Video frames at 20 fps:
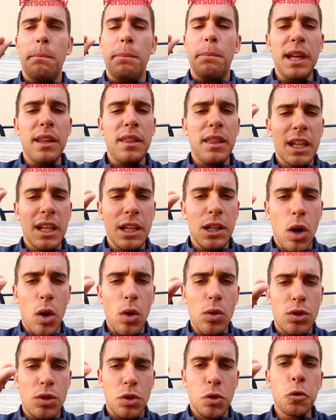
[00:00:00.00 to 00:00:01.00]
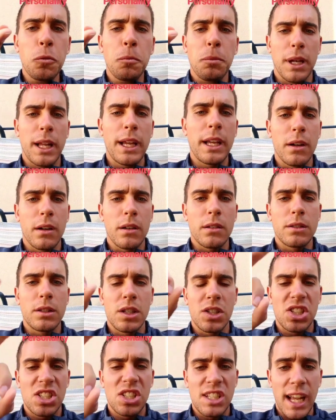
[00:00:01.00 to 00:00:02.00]
be the go-to player,
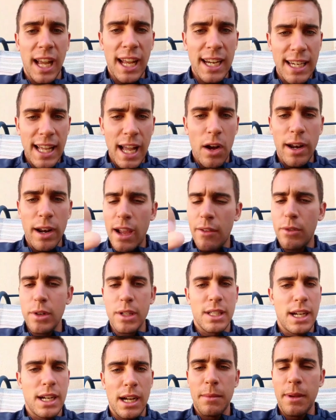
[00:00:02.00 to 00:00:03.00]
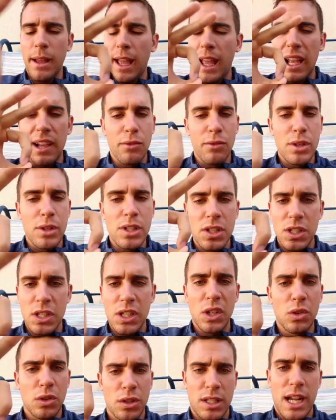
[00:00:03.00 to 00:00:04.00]
to stand out every time, every
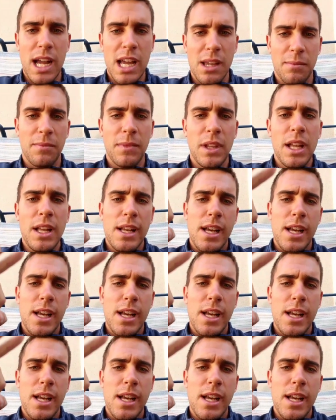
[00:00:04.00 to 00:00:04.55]
single time.